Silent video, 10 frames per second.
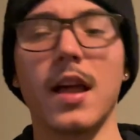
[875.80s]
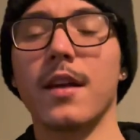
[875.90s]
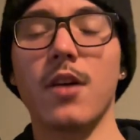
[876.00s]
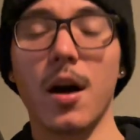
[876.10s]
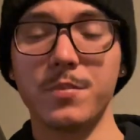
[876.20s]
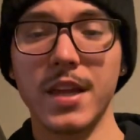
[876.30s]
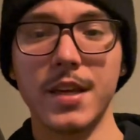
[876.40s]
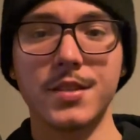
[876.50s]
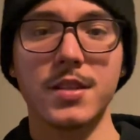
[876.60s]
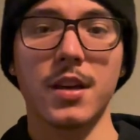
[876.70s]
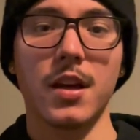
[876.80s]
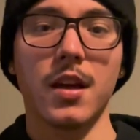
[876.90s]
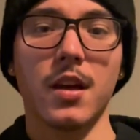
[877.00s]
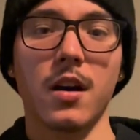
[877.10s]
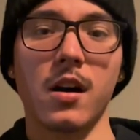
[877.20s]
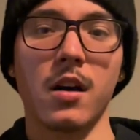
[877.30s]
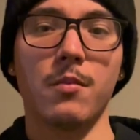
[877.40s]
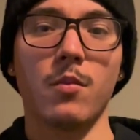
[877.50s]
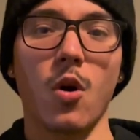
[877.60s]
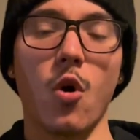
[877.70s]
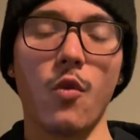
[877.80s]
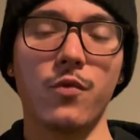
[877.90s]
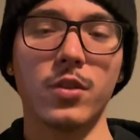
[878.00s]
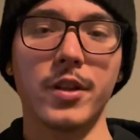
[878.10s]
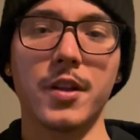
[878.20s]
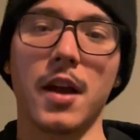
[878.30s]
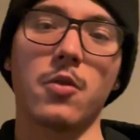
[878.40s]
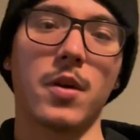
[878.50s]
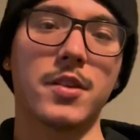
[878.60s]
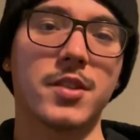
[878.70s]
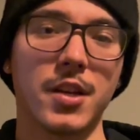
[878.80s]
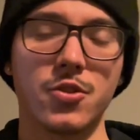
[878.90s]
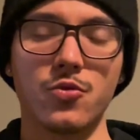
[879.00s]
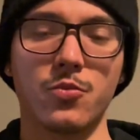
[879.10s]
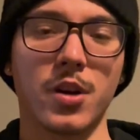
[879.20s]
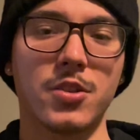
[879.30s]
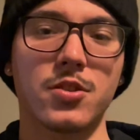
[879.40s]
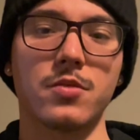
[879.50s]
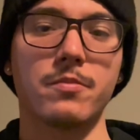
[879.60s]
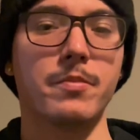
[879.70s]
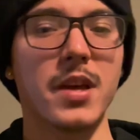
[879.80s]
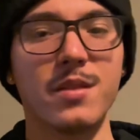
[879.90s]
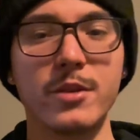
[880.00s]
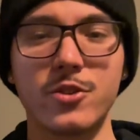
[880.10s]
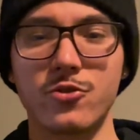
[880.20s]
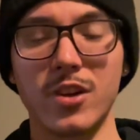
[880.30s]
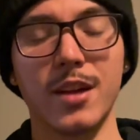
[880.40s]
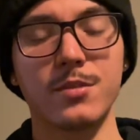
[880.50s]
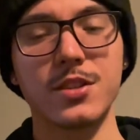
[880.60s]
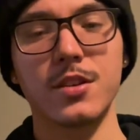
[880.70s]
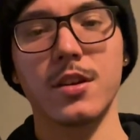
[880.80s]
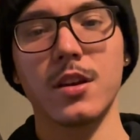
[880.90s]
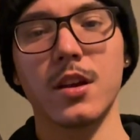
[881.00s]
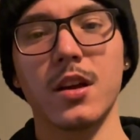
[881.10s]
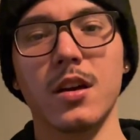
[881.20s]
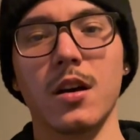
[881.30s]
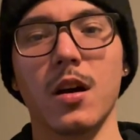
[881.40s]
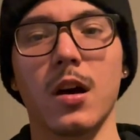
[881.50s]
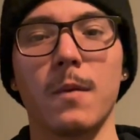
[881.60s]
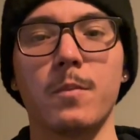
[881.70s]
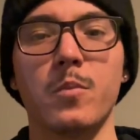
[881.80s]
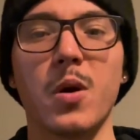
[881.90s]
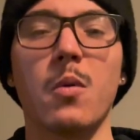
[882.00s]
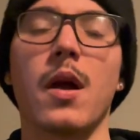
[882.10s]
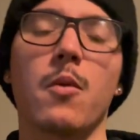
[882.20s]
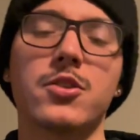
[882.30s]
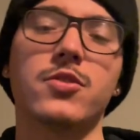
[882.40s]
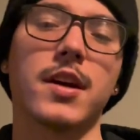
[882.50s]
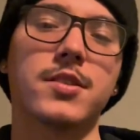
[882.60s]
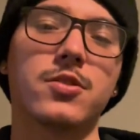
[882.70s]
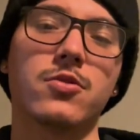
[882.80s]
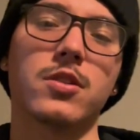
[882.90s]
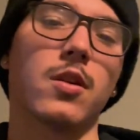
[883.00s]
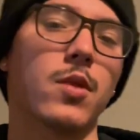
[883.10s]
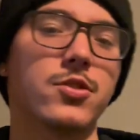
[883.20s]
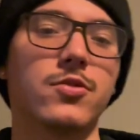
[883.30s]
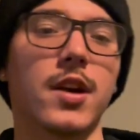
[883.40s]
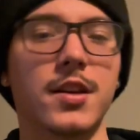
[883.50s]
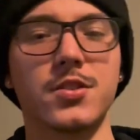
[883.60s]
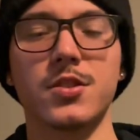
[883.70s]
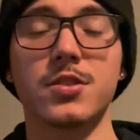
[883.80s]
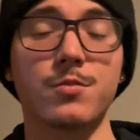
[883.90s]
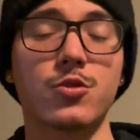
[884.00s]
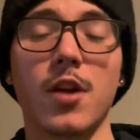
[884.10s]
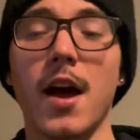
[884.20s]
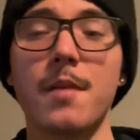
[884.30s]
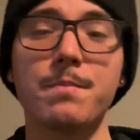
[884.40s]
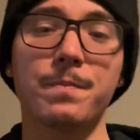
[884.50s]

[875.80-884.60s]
updates. Hopefully, I don't want to say too much, maybe streams. But what I want you guys to do is I want you guys to subscribe,